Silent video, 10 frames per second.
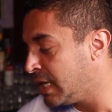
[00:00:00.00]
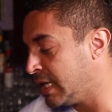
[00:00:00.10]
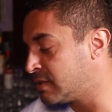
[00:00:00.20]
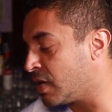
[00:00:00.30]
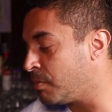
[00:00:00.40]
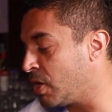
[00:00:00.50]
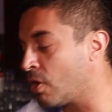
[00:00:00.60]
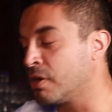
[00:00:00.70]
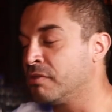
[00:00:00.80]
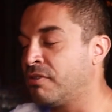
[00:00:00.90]
It's going to be
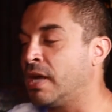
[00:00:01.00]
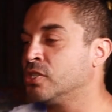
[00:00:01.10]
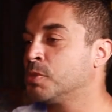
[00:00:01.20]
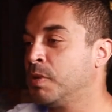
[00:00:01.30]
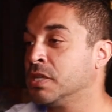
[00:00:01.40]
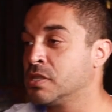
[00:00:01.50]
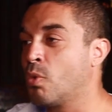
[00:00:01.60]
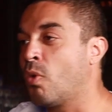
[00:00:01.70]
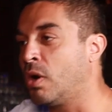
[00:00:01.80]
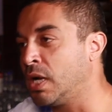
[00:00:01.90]
harder to find just because it
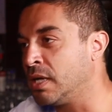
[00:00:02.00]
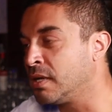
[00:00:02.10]
won.